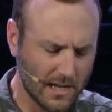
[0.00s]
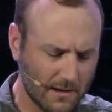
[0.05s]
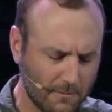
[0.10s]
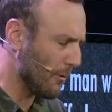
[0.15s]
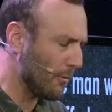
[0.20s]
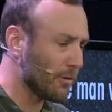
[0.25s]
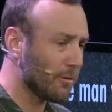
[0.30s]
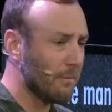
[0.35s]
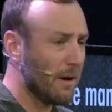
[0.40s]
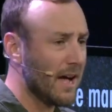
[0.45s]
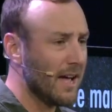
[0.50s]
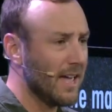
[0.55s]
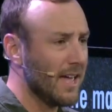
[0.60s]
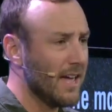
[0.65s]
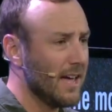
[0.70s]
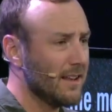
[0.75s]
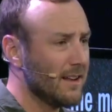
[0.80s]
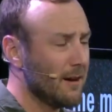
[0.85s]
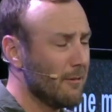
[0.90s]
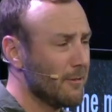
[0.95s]
And if it was my
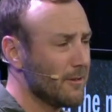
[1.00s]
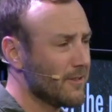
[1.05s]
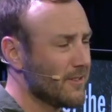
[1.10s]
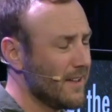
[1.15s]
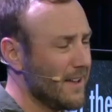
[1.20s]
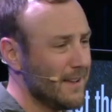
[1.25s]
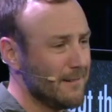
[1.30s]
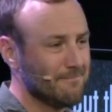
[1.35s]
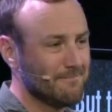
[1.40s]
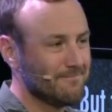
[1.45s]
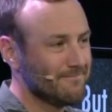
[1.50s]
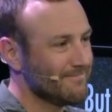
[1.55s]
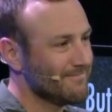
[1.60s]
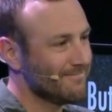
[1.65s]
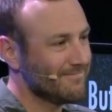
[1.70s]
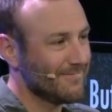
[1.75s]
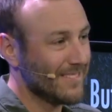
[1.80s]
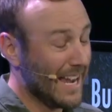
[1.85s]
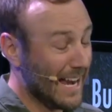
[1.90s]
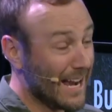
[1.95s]
aunt, I would say,
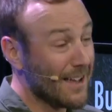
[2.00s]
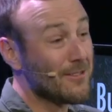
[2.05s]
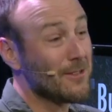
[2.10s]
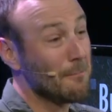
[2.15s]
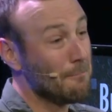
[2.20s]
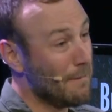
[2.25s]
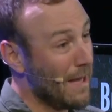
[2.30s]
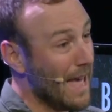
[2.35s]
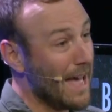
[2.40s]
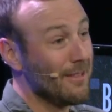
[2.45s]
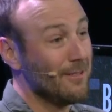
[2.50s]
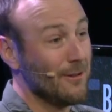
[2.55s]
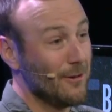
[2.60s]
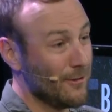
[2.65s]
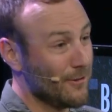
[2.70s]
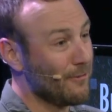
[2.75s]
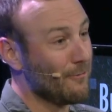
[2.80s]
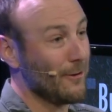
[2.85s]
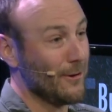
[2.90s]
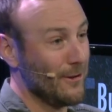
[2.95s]
I got some bad
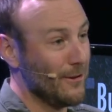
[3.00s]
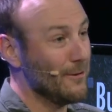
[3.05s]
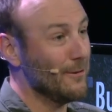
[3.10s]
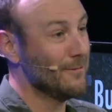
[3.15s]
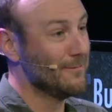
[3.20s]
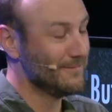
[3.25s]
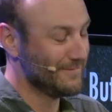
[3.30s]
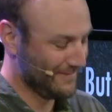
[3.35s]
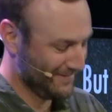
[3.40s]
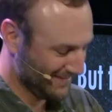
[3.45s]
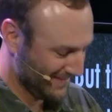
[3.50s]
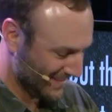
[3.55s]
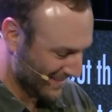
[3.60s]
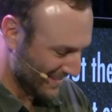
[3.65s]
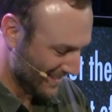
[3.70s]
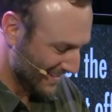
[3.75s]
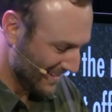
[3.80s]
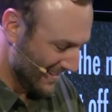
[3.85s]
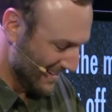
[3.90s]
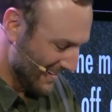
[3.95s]
news for you.
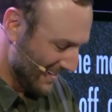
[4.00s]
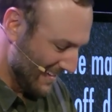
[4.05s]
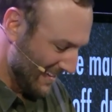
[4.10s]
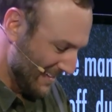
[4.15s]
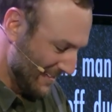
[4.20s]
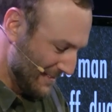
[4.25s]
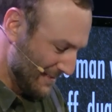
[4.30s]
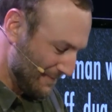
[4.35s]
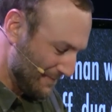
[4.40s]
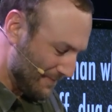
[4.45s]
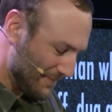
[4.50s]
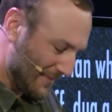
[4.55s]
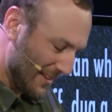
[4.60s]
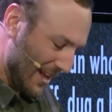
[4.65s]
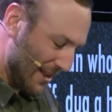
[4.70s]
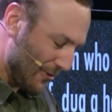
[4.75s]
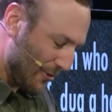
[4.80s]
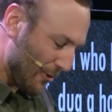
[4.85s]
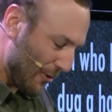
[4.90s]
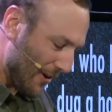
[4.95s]

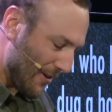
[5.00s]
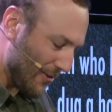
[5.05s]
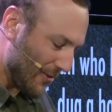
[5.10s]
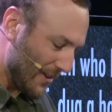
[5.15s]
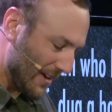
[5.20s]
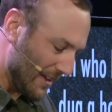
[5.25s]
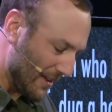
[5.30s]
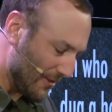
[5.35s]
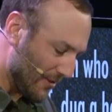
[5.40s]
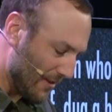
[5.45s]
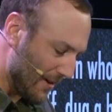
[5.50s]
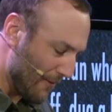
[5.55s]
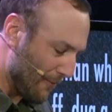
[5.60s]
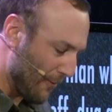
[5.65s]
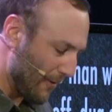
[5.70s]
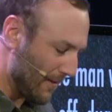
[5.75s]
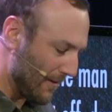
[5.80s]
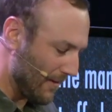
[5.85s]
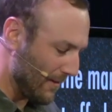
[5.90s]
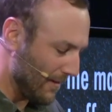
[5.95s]
Entrusting is
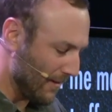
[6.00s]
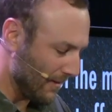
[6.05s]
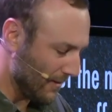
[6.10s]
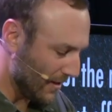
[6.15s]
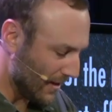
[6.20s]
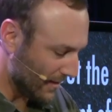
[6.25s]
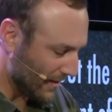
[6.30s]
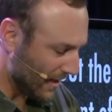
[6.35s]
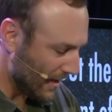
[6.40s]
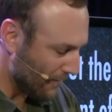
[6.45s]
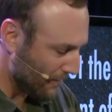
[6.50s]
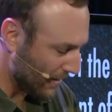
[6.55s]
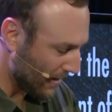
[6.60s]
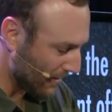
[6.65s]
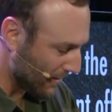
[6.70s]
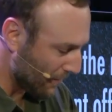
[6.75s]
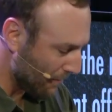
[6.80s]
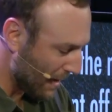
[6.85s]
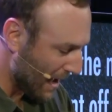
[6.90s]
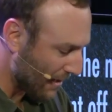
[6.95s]
different than
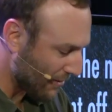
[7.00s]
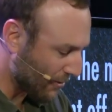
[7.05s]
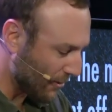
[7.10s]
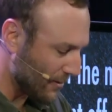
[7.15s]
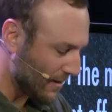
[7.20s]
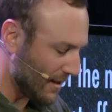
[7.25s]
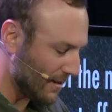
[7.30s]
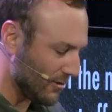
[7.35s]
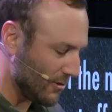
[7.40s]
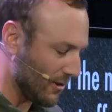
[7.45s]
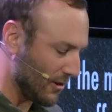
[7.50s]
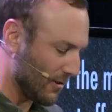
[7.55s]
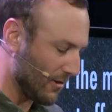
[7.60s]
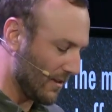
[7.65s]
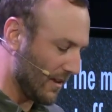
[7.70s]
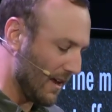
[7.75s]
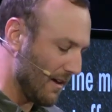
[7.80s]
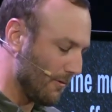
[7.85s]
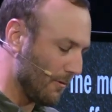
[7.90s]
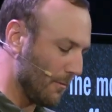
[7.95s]
giving. The master didn't
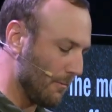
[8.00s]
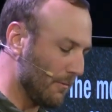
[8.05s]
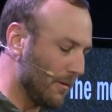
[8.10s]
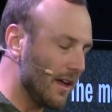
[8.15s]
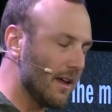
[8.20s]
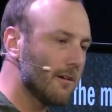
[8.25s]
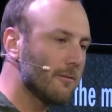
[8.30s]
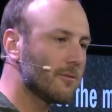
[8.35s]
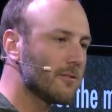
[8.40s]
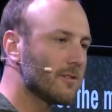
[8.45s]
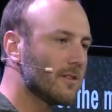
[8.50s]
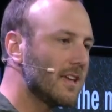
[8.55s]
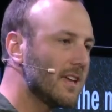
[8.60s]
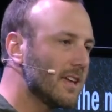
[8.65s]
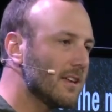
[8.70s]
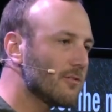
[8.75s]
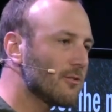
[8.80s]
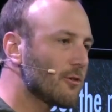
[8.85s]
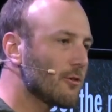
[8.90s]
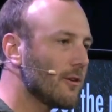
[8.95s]
just give them gifts,
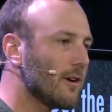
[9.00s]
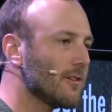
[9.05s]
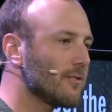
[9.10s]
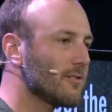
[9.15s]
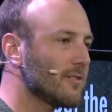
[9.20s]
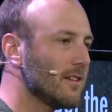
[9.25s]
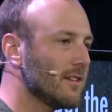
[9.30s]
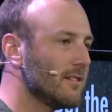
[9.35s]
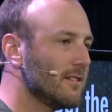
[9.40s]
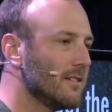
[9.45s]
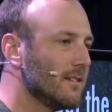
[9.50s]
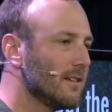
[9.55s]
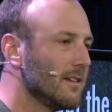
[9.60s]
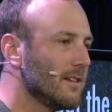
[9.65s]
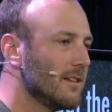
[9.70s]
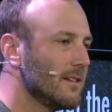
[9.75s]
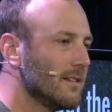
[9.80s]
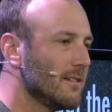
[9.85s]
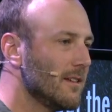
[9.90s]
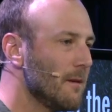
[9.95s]
he entrusted
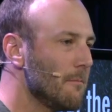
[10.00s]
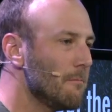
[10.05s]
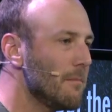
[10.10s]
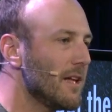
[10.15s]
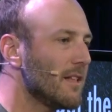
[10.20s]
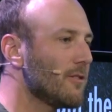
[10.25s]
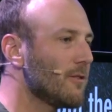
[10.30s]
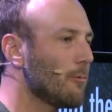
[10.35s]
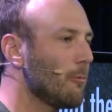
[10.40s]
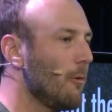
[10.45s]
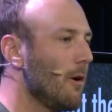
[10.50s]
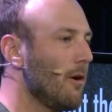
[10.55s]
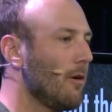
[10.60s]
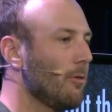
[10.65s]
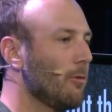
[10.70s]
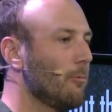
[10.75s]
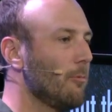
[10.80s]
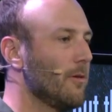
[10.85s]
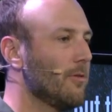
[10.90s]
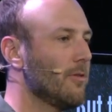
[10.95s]
immense
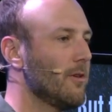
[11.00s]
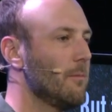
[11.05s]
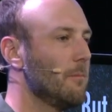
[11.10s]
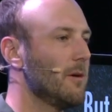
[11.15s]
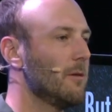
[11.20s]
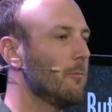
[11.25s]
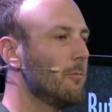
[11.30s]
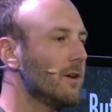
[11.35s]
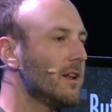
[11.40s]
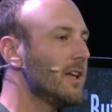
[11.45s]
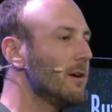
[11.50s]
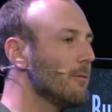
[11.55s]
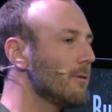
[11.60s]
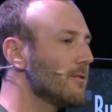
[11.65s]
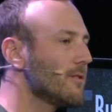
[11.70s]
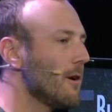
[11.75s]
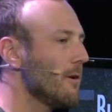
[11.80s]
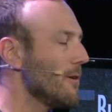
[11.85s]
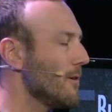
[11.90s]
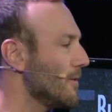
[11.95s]
wealth with them. And when he
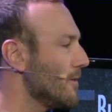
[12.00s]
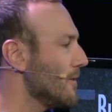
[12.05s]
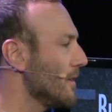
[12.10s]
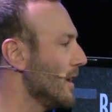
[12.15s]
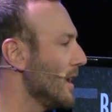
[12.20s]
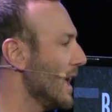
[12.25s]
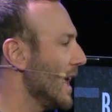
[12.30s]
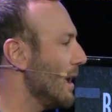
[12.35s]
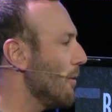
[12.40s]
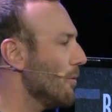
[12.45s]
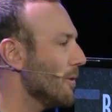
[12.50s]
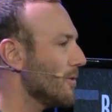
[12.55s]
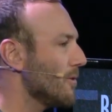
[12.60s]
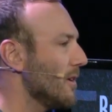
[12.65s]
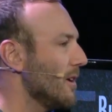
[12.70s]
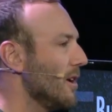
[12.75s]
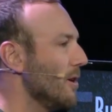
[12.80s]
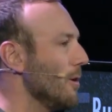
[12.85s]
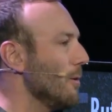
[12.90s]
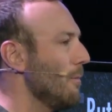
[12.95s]
returns, he
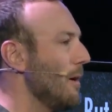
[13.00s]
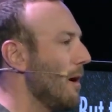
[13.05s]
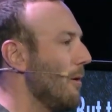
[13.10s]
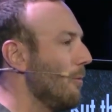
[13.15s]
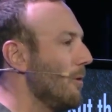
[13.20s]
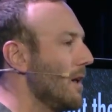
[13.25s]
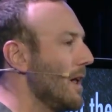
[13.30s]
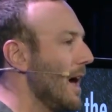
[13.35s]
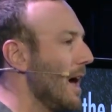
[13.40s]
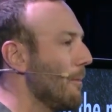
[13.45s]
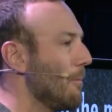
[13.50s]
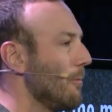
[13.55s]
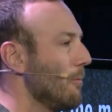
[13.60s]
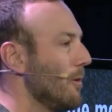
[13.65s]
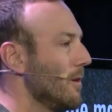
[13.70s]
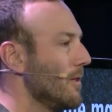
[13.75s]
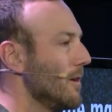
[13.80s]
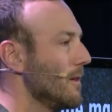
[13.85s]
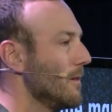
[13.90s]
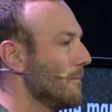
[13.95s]
wants to hear about what
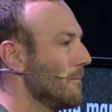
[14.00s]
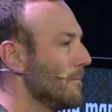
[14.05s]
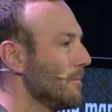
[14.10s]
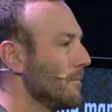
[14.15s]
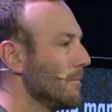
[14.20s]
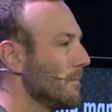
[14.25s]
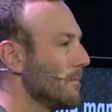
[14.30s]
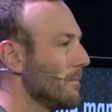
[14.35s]
happened with it.